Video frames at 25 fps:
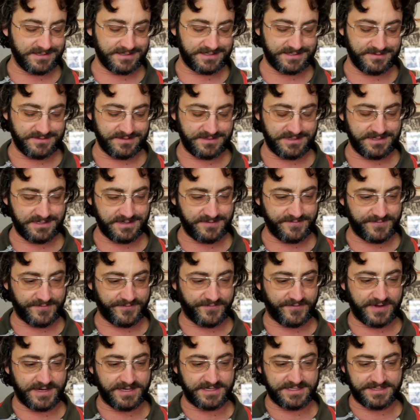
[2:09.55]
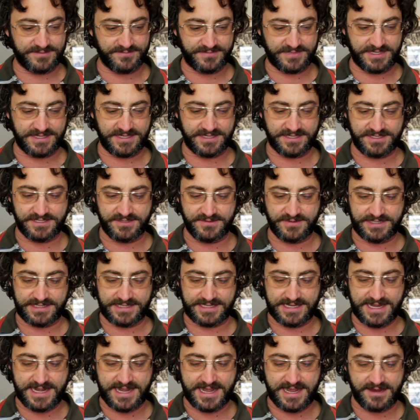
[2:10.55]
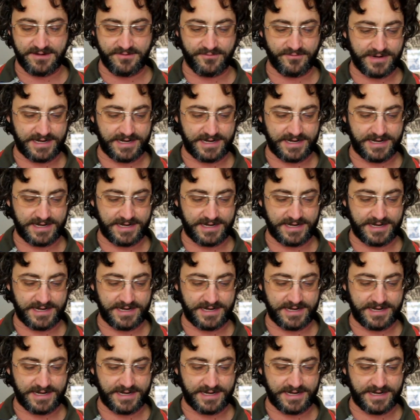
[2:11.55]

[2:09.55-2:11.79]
so you have to find something to do with that.